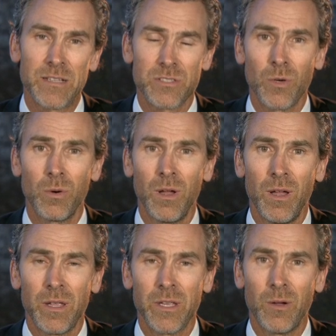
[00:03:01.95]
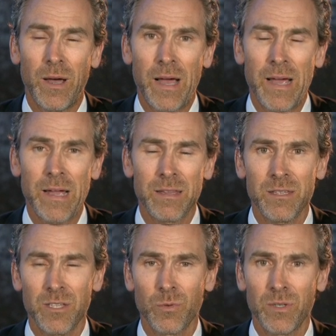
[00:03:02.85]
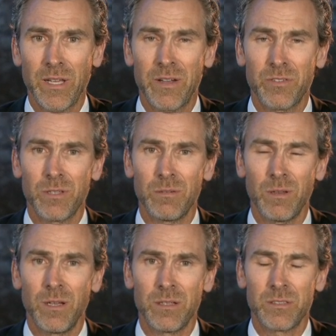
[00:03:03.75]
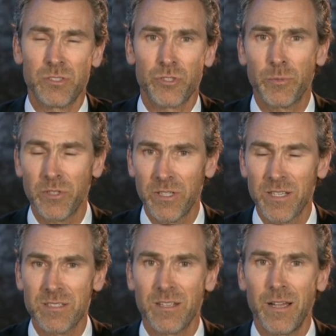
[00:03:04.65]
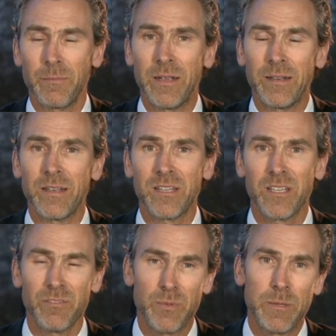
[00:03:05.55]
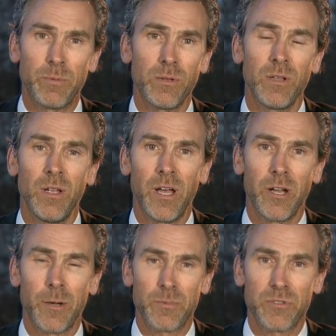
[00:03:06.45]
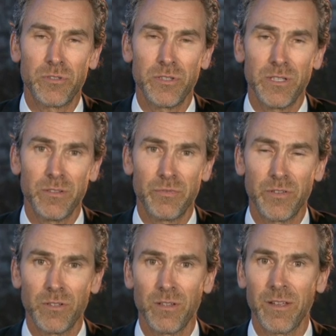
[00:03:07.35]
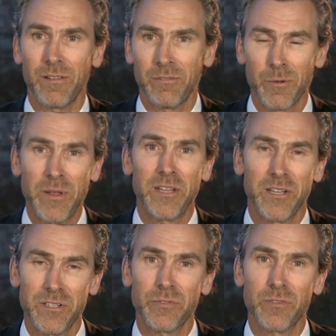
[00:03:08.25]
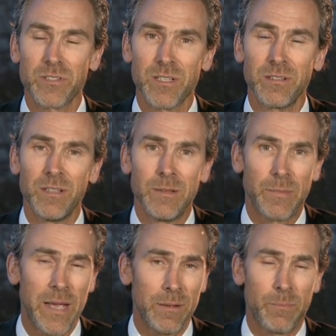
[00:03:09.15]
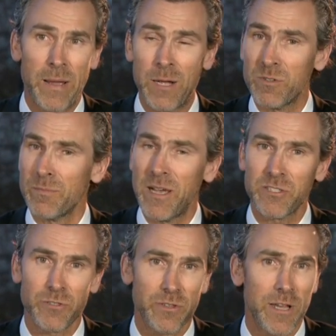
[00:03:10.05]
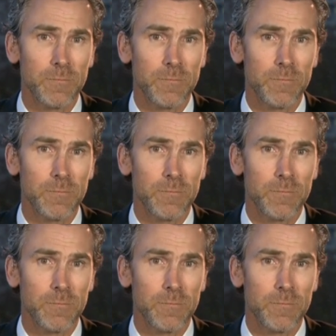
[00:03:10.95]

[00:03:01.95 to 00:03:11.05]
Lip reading: so I think you really have to distribute the ice time and give people an opportunity to feel like they're making a difference. And Pat was a master at that.